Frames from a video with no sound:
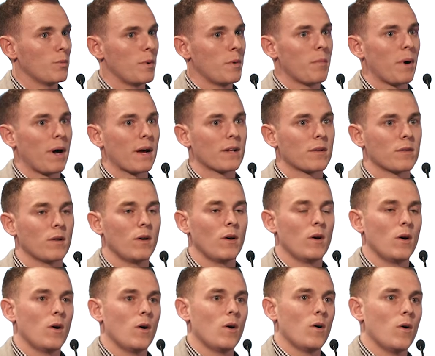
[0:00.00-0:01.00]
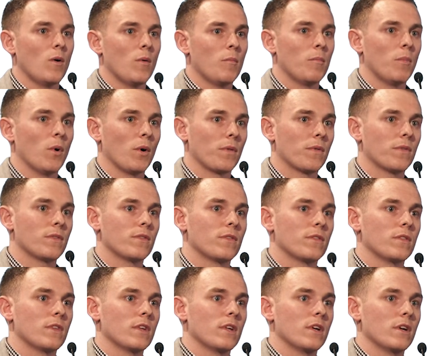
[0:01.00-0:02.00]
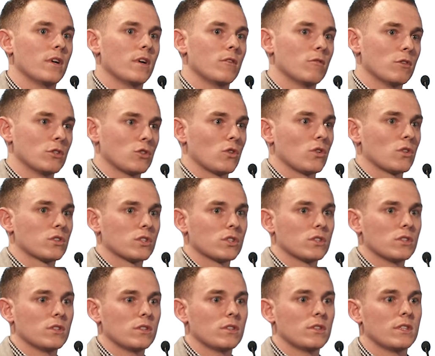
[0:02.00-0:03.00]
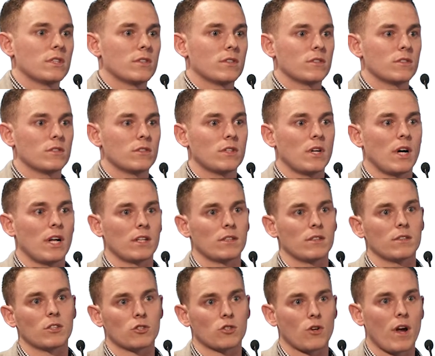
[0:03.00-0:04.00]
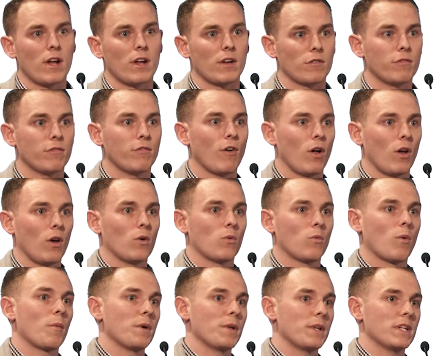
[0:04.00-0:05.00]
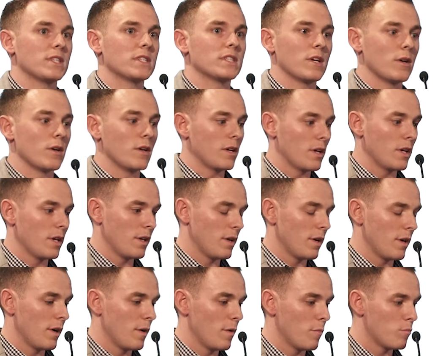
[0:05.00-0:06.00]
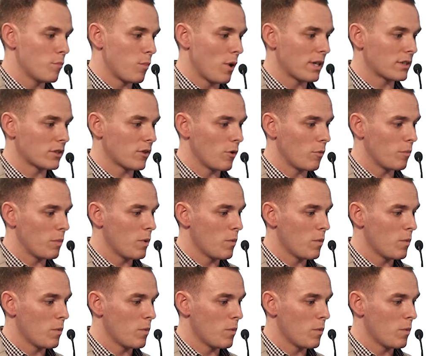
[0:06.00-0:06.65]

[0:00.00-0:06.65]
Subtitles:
impact, but the results and the trend followed what we did see in the breast group.